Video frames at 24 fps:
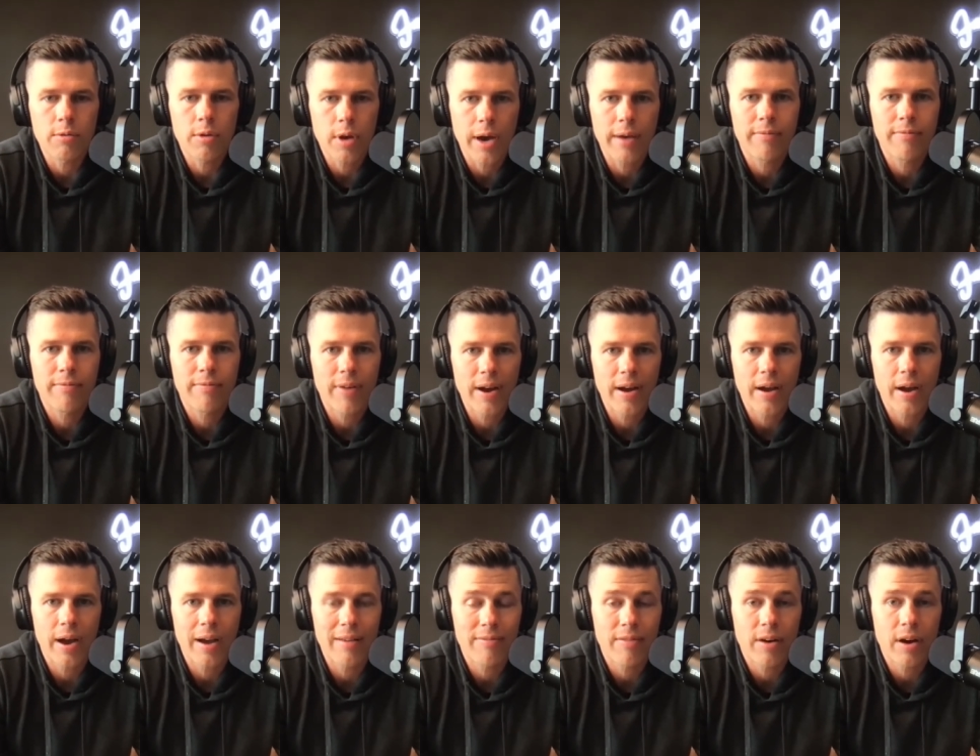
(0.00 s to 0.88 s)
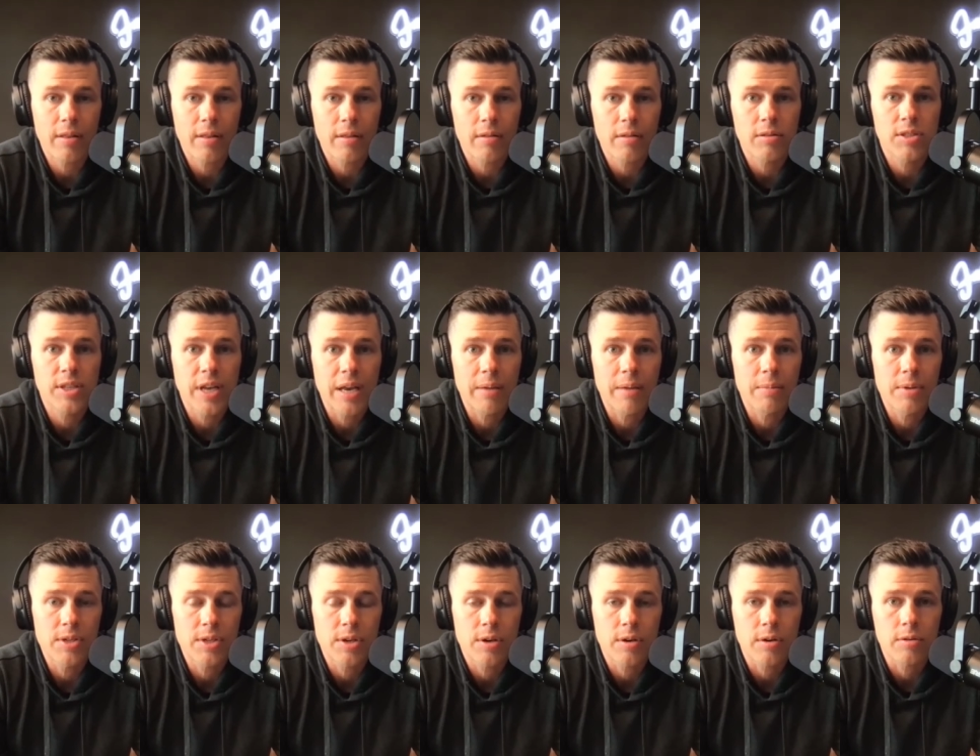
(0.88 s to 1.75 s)
I fought those same
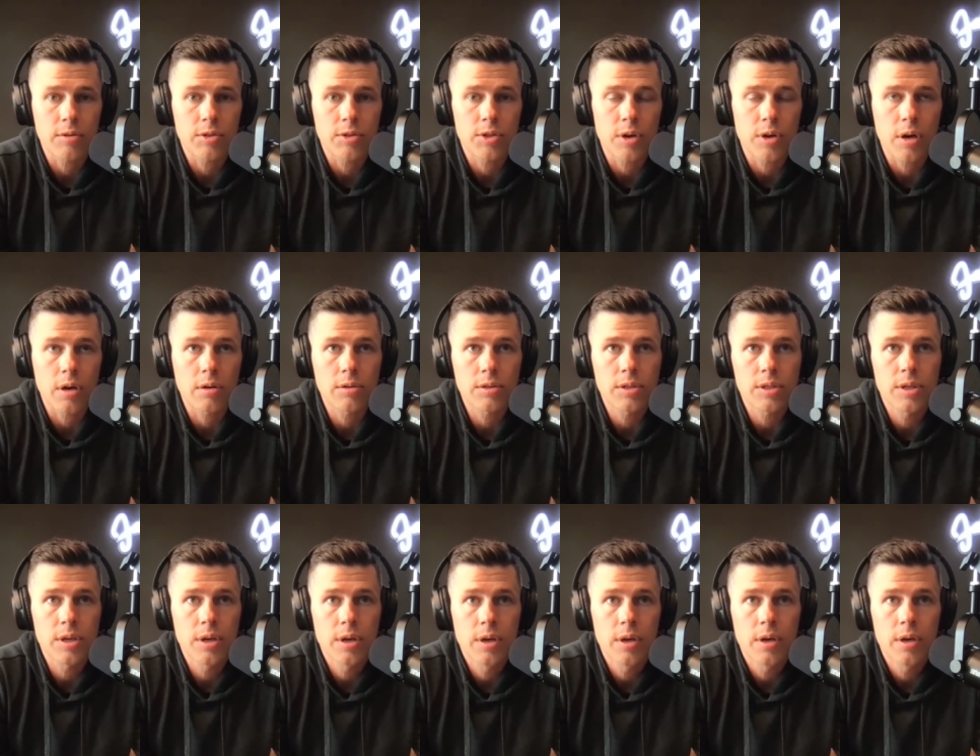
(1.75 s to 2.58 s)
internal struggles.